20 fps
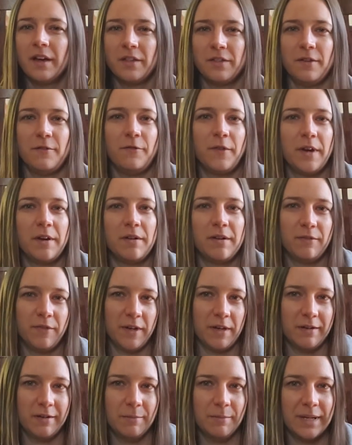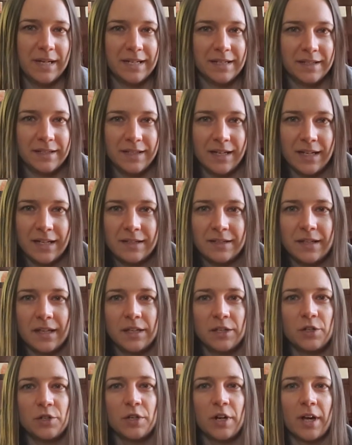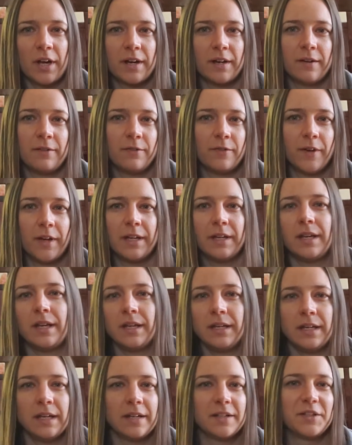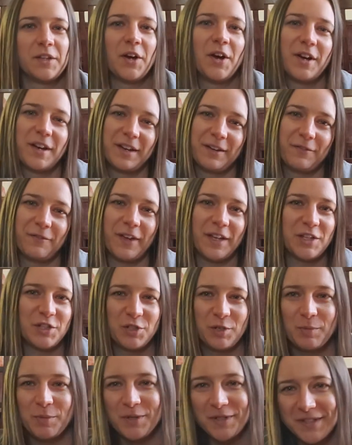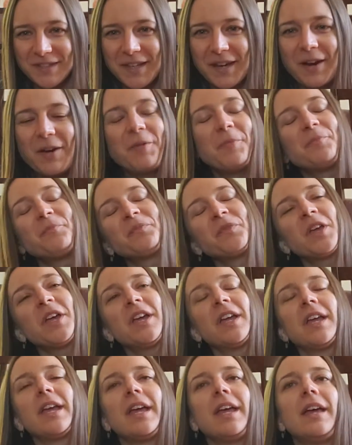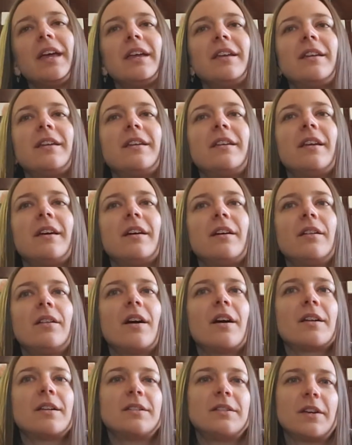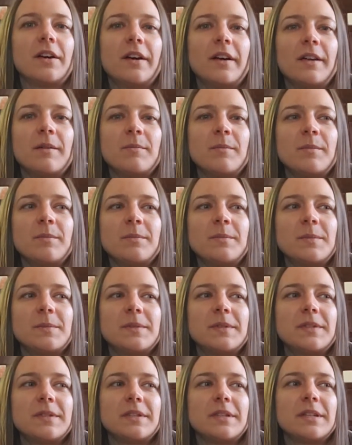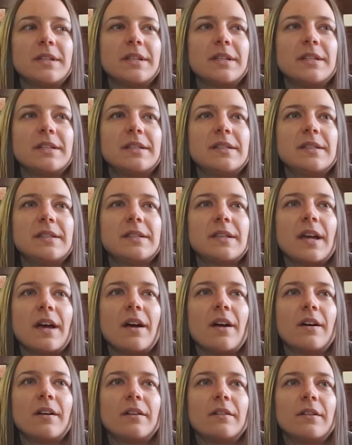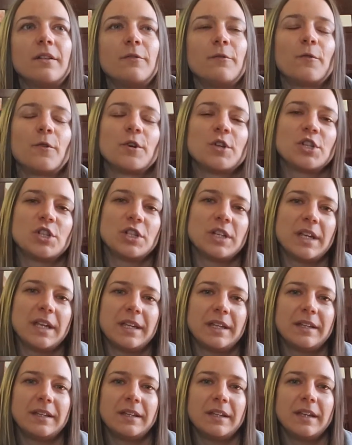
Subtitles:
the very, very basics. Like, you're not going to find any exotic vegetables there. And a lot of times it's unfortunate,